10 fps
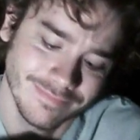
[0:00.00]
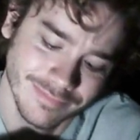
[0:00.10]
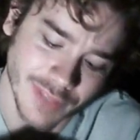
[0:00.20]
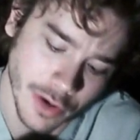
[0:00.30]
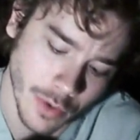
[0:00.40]

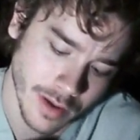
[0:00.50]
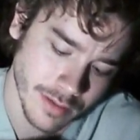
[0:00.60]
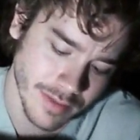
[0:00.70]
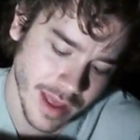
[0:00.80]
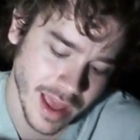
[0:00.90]
You know what?
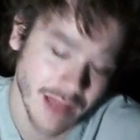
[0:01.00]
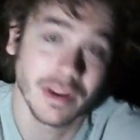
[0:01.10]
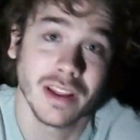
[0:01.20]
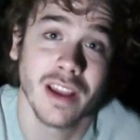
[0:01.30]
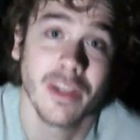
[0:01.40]
That came
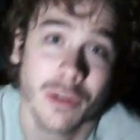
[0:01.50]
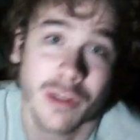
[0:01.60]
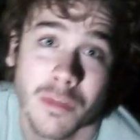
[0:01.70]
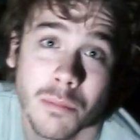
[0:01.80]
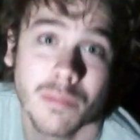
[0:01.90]
together in
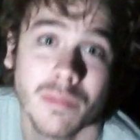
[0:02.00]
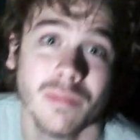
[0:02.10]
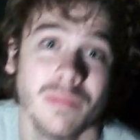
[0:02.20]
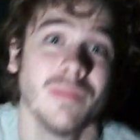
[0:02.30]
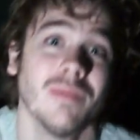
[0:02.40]
a
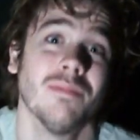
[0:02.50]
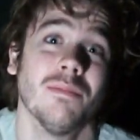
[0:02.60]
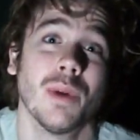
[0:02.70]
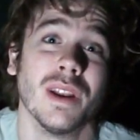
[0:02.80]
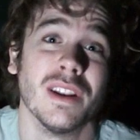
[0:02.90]

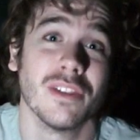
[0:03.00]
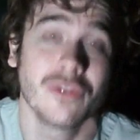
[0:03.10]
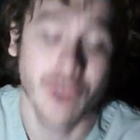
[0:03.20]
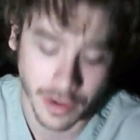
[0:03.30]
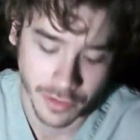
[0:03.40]
pretty
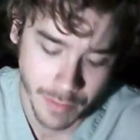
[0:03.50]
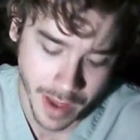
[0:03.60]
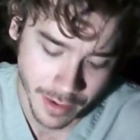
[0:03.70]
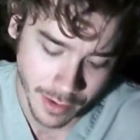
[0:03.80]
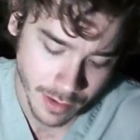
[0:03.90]
destructive
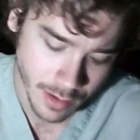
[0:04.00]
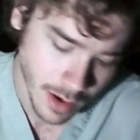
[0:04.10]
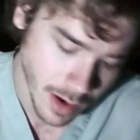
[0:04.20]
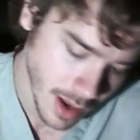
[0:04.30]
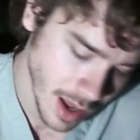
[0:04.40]
manner.
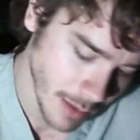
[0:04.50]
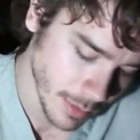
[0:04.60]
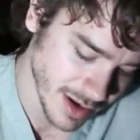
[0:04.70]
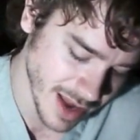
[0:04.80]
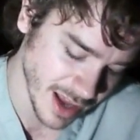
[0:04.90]
I'm
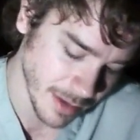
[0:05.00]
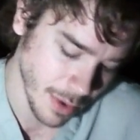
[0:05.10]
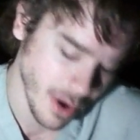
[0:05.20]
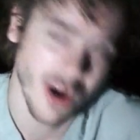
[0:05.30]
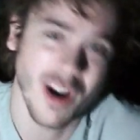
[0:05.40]
going to take it
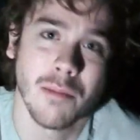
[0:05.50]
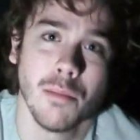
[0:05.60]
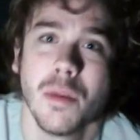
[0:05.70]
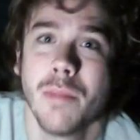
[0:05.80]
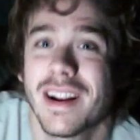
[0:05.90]
apart and
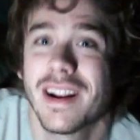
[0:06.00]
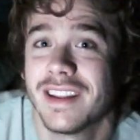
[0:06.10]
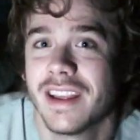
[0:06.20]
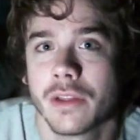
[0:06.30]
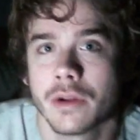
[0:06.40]
put it back
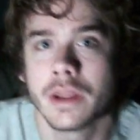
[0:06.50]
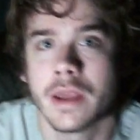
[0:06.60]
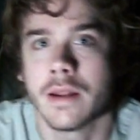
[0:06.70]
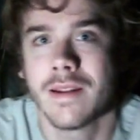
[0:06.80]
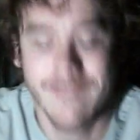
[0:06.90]
together again.